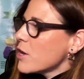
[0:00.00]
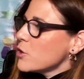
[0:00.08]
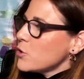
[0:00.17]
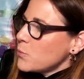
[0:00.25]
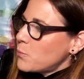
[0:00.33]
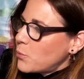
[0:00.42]

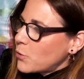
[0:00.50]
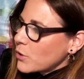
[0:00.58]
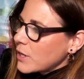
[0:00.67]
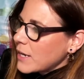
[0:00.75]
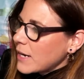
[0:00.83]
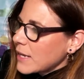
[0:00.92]
You
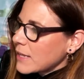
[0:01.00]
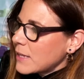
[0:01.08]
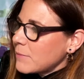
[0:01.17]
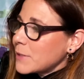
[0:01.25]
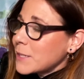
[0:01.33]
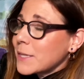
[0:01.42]
putting an
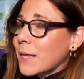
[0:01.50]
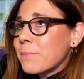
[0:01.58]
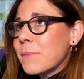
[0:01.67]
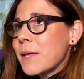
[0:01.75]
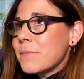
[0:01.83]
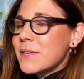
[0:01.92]
activity that
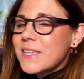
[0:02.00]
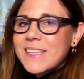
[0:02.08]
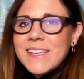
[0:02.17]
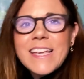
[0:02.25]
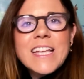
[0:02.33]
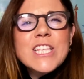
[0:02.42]

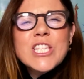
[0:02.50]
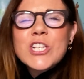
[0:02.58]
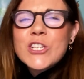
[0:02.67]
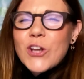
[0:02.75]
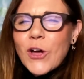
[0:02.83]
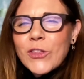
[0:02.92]
maybe it's
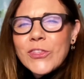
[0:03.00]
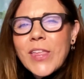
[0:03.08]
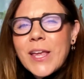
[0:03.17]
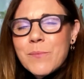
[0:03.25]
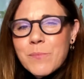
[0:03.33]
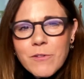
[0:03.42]
not
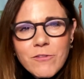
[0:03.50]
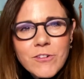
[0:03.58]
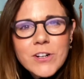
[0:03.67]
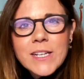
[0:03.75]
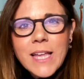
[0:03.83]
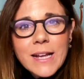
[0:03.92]
their
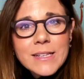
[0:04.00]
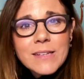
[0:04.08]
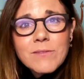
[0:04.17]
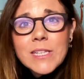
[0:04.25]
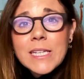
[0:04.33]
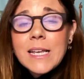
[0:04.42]
preferred
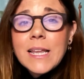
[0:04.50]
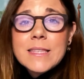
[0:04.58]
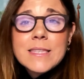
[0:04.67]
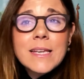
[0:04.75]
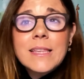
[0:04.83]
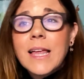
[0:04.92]
activity.
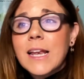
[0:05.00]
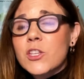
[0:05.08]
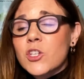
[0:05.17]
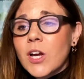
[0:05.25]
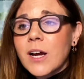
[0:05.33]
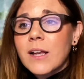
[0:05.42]
Let's say that a
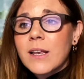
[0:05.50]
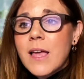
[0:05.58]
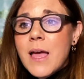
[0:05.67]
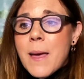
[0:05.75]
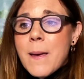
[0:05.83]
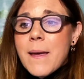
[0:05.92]
child
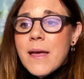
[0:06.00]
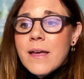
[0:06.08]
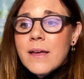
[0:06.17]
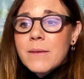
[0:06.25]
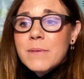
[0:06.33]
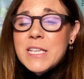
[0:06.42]

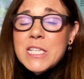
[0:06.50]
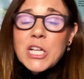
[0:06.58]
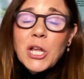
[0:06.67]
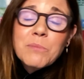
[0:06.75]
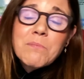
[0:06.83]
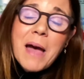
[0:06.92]
is
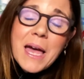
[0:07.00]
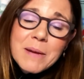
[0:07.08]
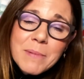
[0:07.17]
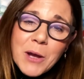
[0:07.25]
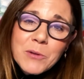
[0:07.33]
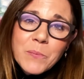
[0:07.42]
not mad
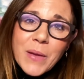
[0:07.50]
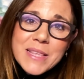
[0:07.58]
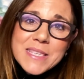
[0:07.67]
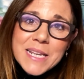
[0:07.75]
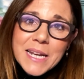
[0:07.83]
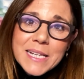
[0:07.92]
about
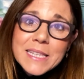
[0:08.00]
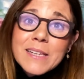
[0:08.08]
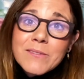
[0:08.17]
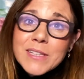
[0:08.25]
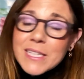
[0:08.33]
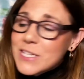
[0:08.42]
pencil
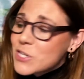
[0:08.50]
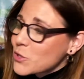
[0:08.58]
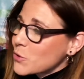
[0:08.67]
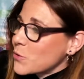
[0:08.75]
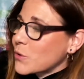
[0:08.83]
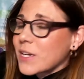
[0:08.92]
activities, so
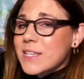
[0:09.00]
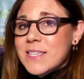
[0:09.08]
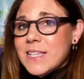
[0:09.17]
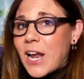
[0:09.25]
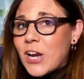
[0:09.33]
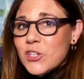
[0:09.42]
you can
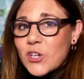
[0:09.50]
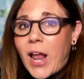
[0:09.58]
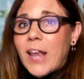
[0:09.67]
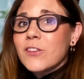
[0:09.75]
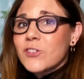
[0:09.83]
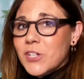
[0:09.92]
start
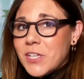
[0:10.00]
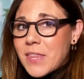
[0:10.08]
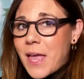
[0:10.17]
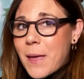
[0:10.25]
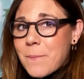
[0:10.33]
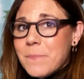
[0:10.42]
challenging
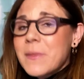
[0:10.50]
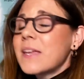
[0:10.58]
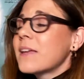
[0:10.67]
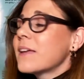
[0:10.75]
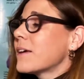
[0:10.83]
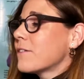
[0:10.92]
them.
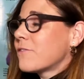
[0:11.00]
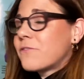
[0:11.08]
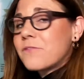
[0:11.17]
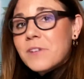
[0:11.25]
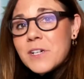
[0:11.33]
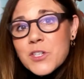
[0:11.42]

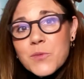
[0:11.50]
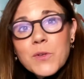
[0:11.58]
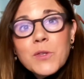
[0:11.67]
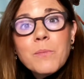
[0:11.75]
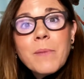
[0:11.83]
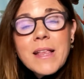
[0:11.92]
First
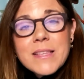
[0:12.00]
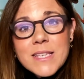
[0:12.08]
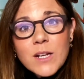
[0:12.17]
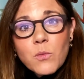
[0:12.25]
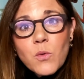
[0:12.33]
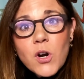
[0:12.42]
with the
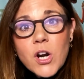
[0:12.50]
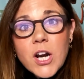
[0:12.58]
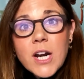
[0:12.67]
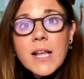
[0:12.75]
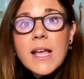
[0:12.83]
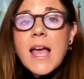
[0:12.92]
pencil
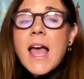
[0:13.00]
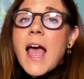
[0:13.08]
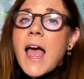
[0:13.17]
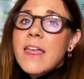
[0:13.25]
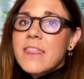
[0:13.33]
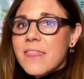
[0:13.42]
work,
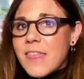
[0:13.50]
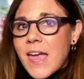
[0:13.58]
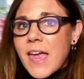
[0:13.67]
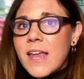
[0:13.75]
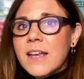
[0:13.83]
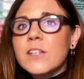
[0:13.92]
and
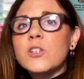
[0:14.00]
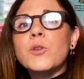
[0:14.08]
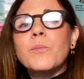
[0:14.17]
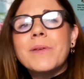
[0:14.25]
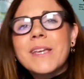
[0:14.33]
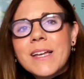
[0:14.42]
then you
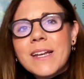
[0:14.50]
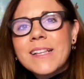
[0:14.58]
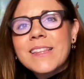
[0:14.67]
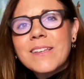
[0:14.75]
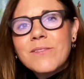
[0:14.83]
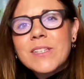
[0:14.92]
pick an
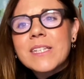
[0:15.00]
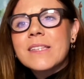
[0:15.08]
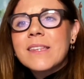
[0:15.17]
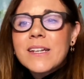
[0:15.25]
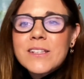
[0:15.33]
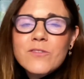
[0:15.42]
activity
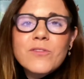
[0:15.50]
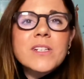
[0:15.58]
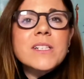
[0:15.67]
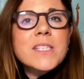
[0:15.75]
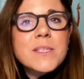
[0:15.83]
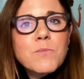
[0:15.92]
that it
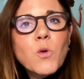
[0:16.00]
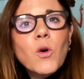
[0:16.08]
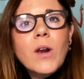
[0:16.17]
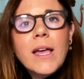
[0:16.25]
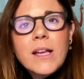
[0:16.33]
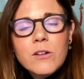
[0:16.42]
feels more
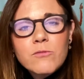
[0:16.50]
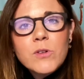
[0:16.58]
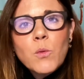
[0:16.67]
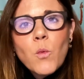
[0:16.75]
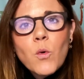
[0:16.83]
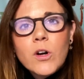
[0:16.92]
like a
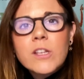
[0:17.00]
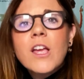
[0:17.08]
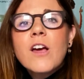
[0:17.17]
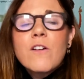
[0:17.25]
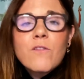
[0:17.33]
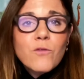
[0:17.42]
reward
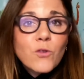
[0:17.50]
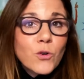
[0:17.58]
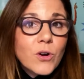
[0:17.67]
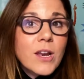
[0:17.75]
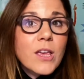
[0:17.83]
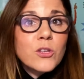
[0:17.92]

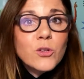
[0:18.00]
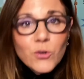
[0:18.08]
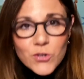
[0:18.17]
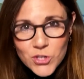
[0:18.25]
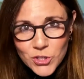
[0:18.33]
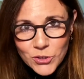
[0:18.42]
for
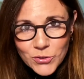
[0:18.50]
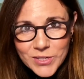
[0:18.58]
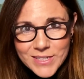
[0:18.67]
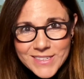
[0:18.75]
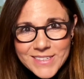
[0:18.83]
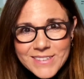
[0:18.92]
your
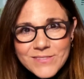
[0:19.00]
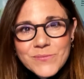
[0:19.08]
student.